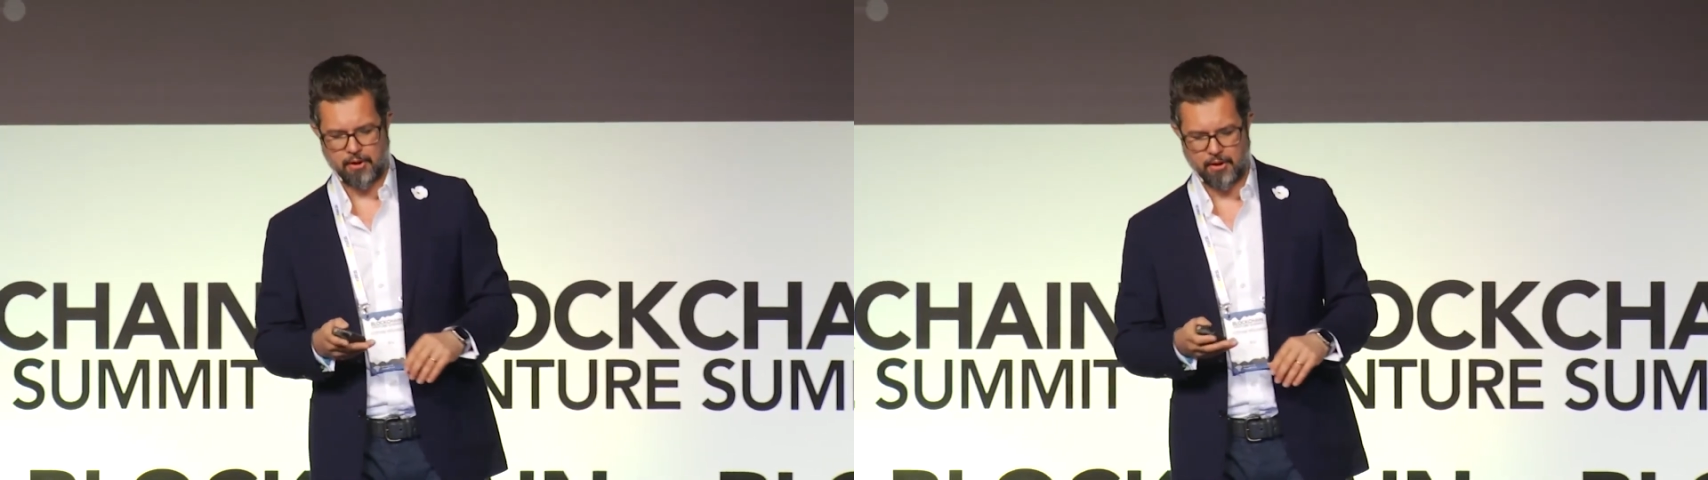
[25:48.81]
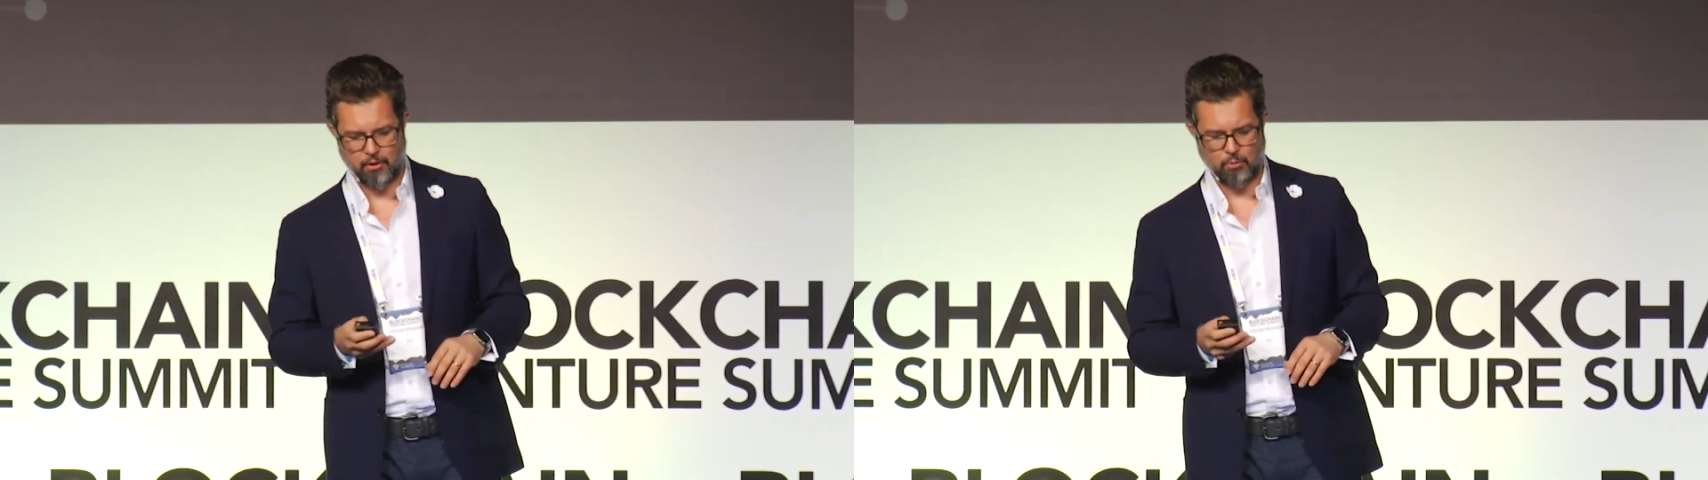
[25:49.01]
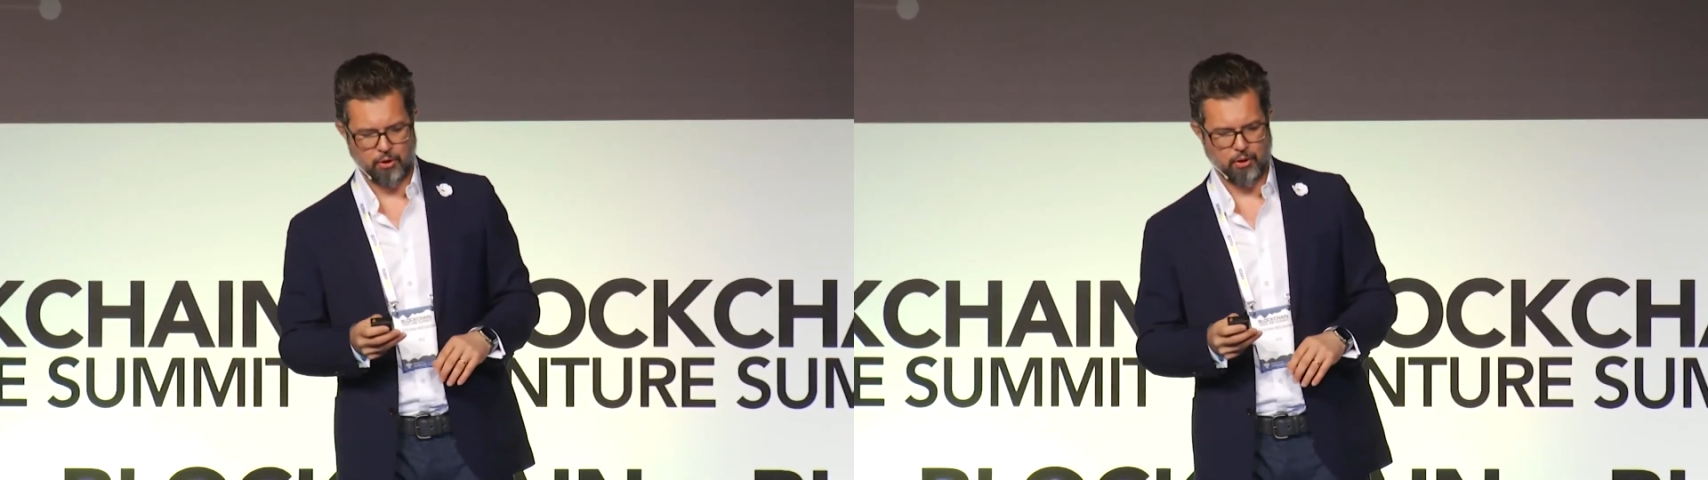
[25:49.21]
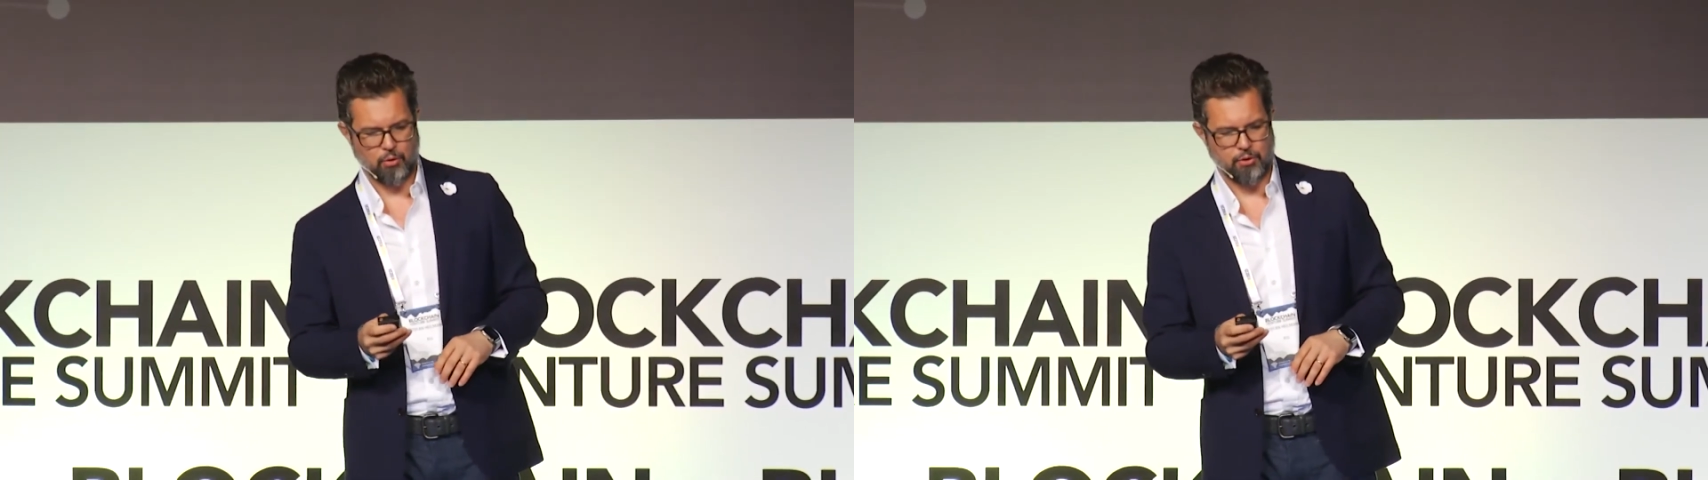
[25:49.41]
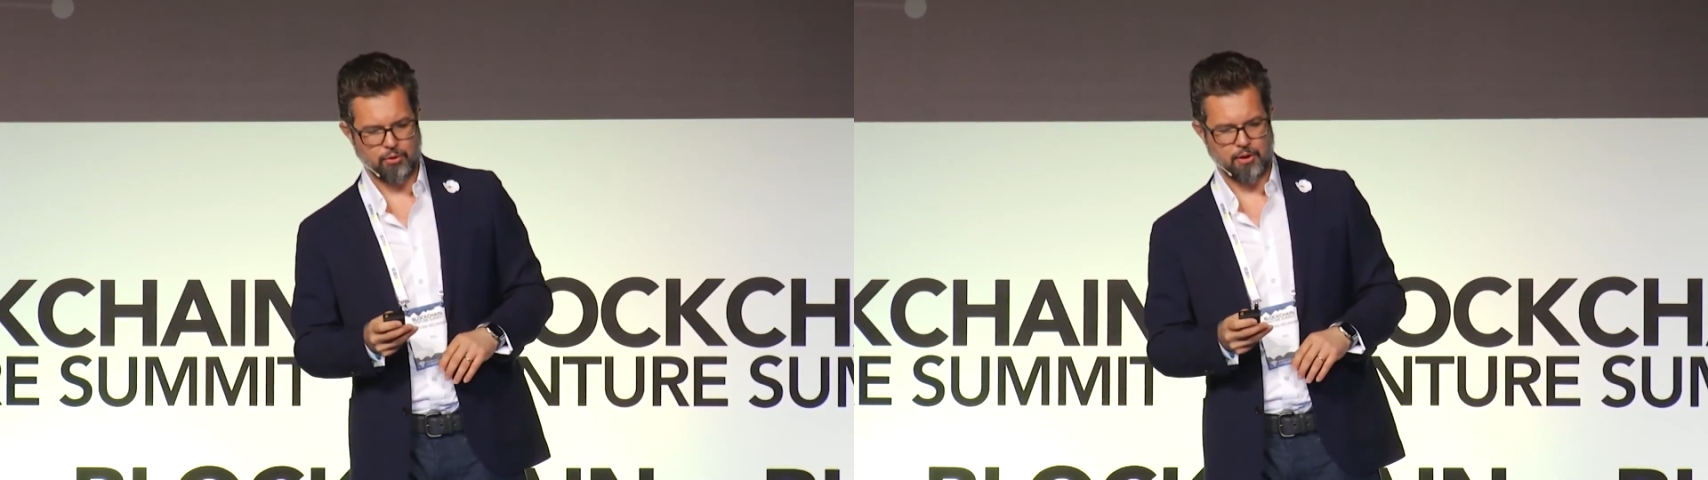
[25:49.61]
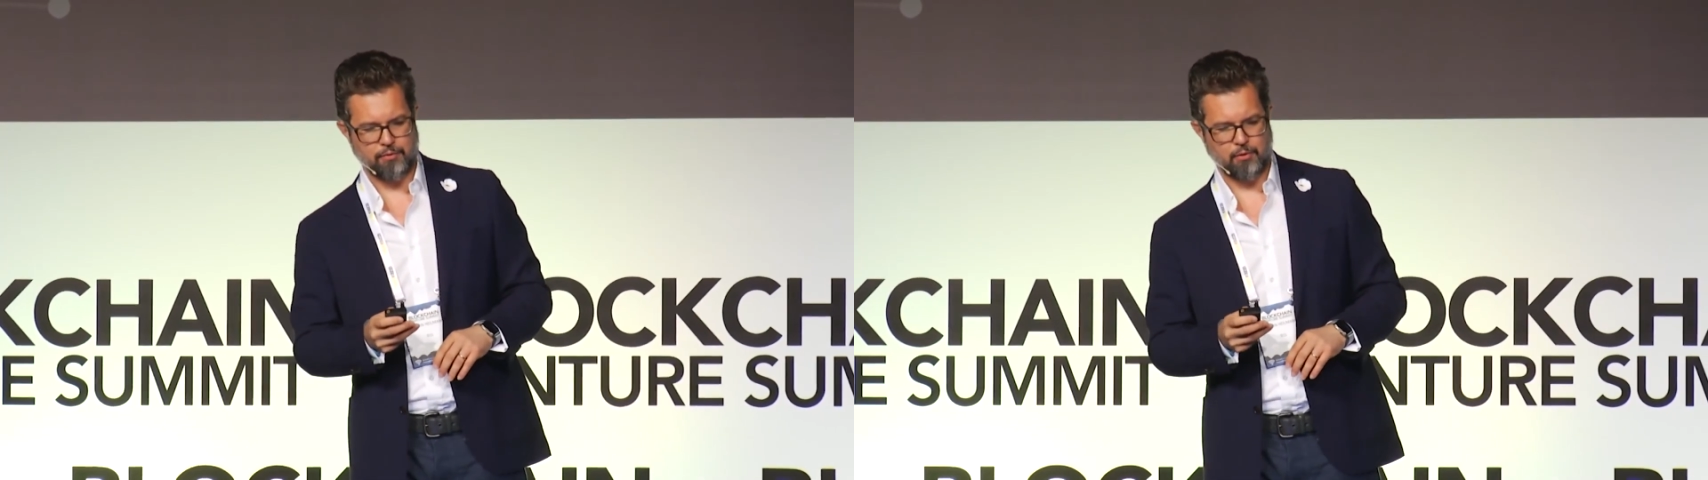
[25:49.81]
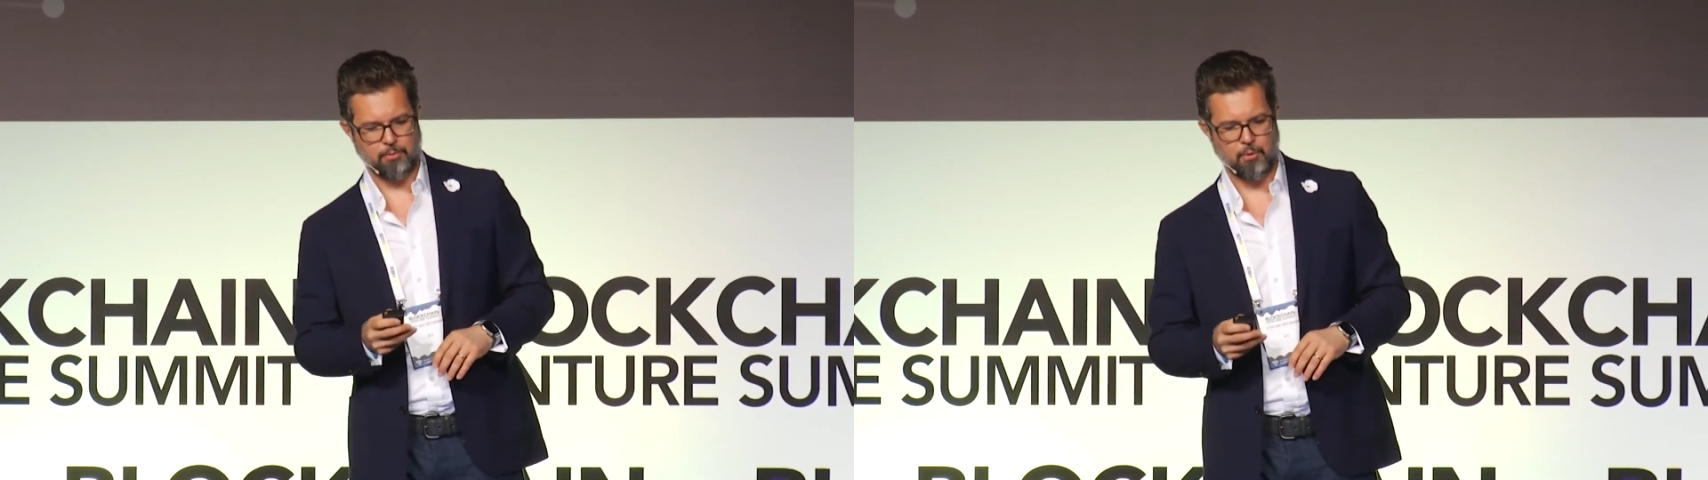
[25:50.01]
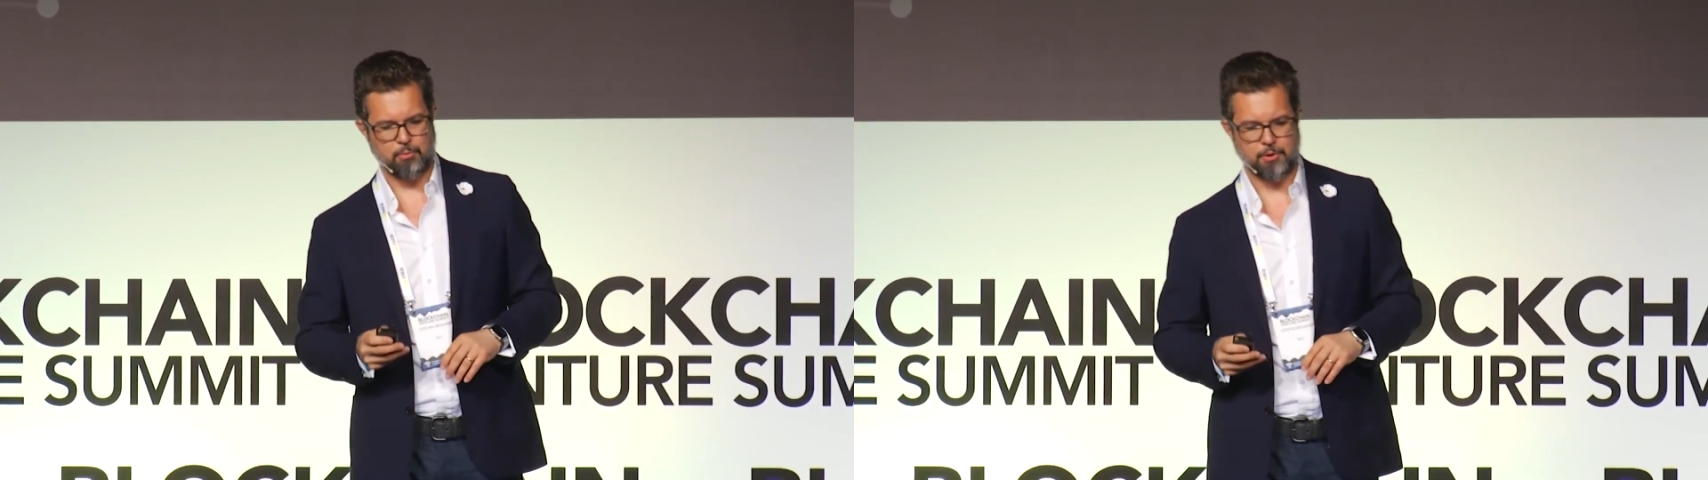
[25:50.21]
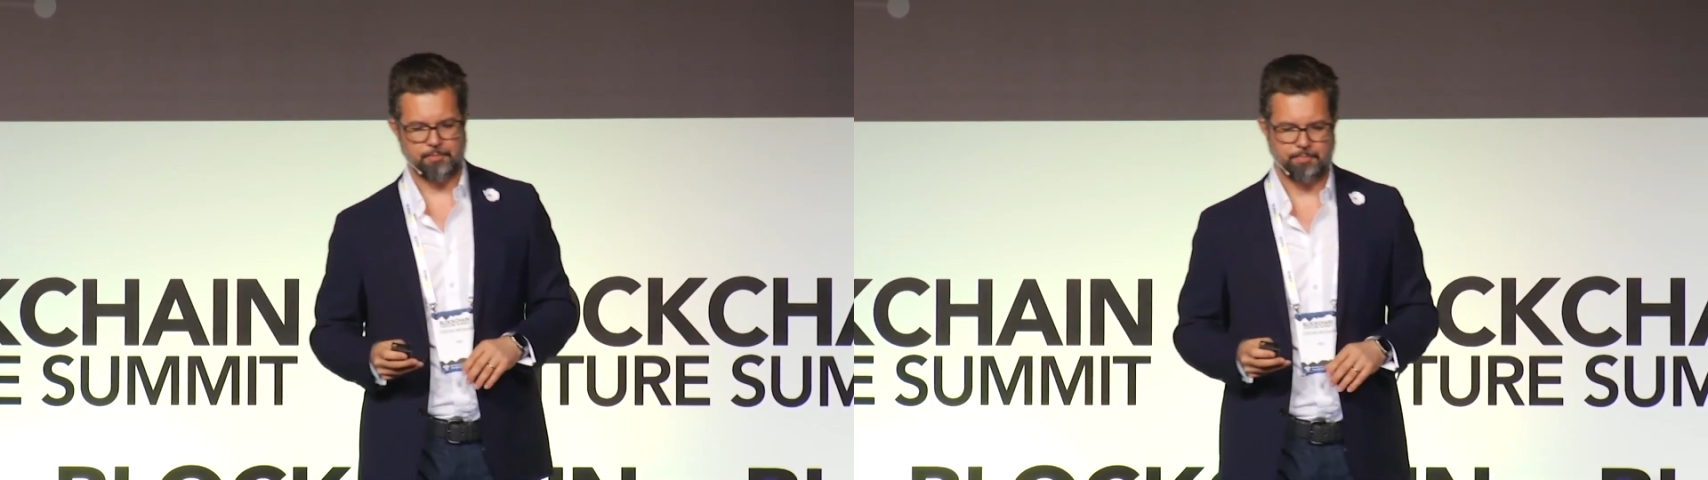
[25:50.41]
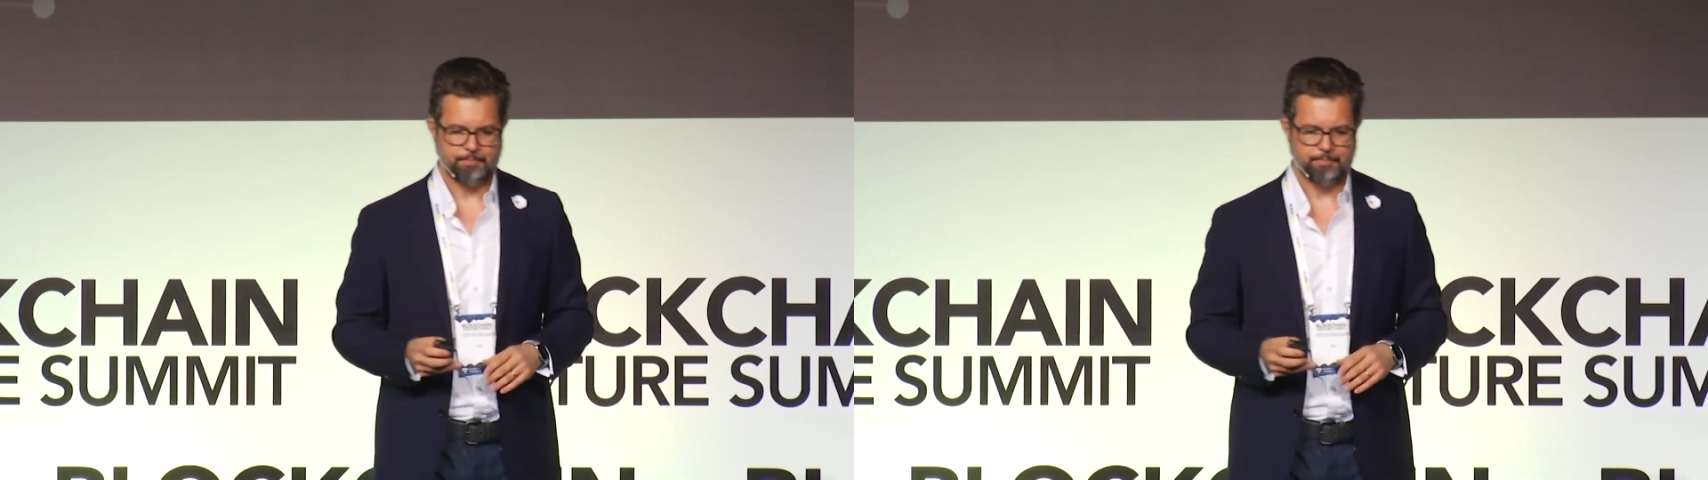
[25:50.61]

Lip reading: and I don't want to go into this for the moment.